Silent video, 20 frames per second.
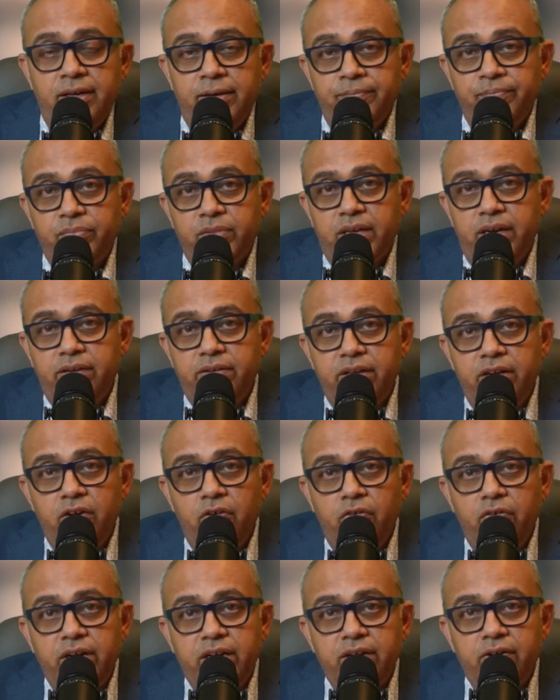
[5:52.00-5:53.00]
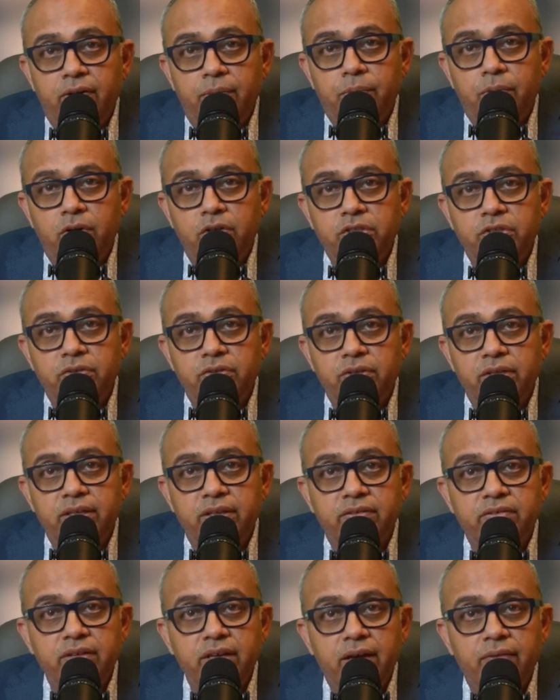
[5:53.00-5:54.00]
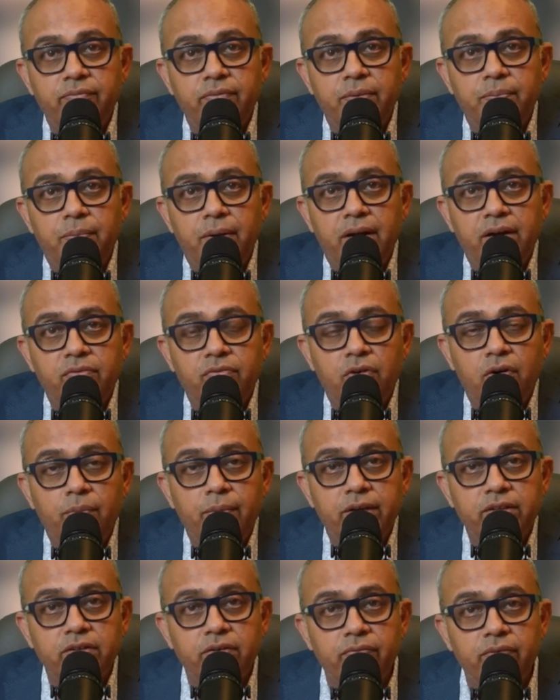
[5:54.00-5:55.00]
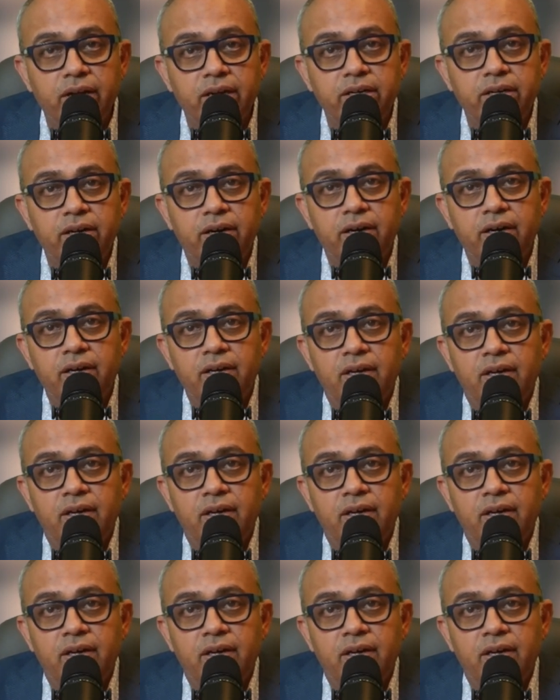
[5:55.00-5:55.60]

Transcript: Its innovative approach using the CMV platform as a vector